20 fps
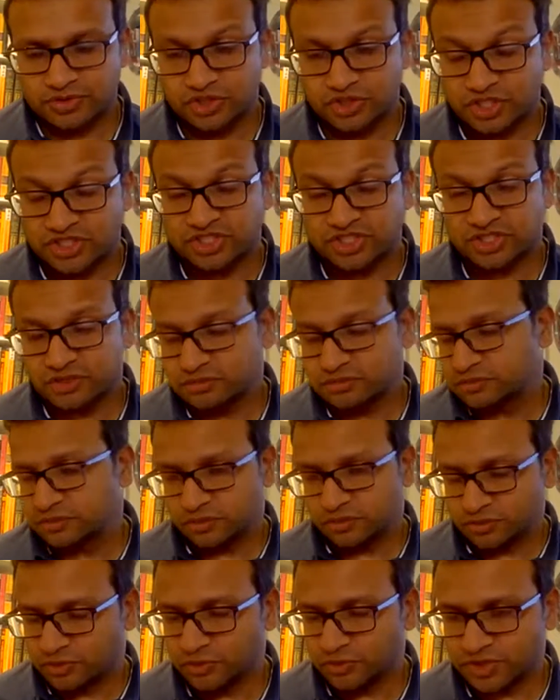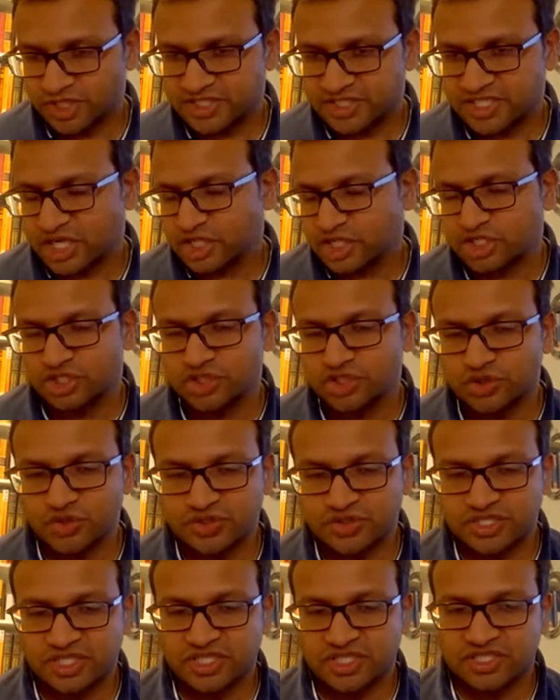trust, your organization
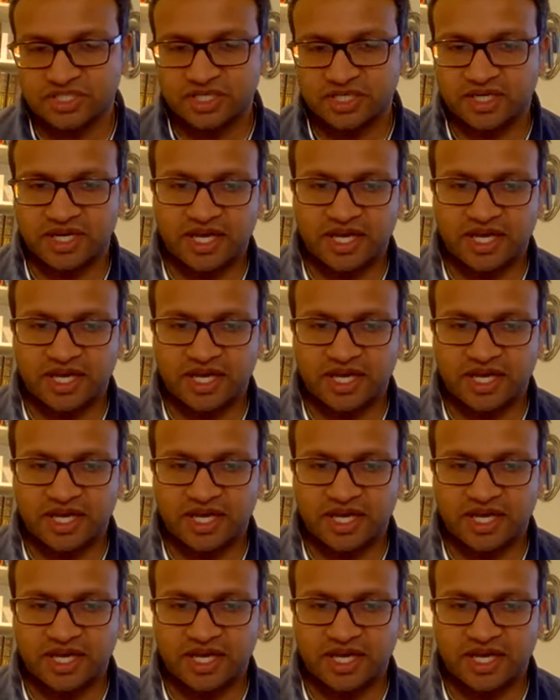uses